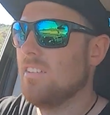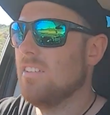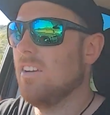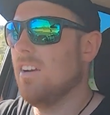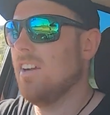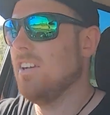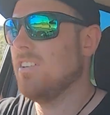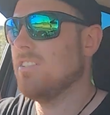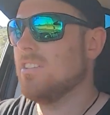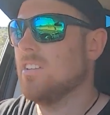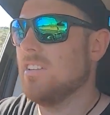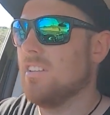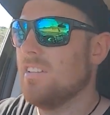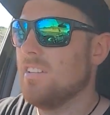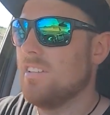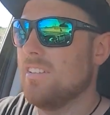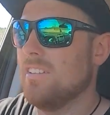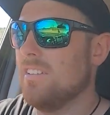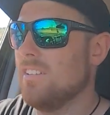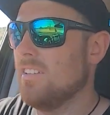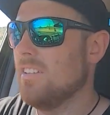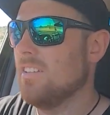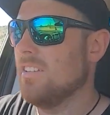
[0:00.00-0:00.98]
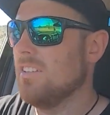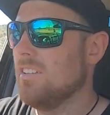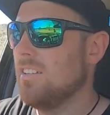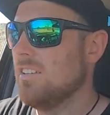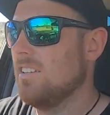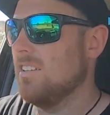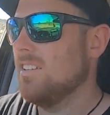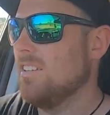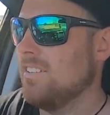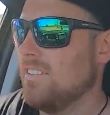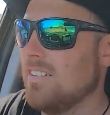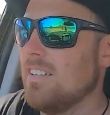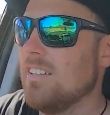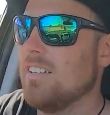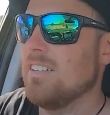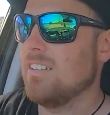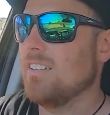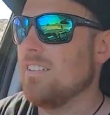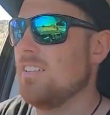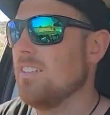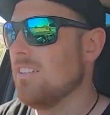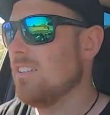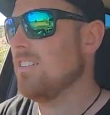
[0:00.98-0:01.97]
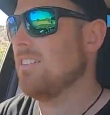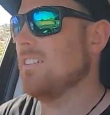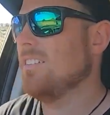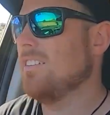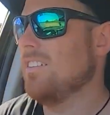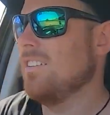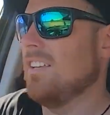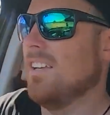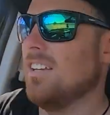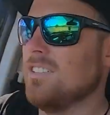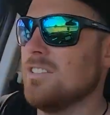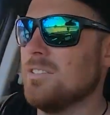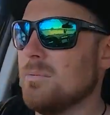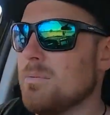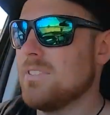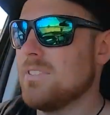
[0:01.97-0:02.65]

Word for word: Oh. Never been to that part of the States. one hundred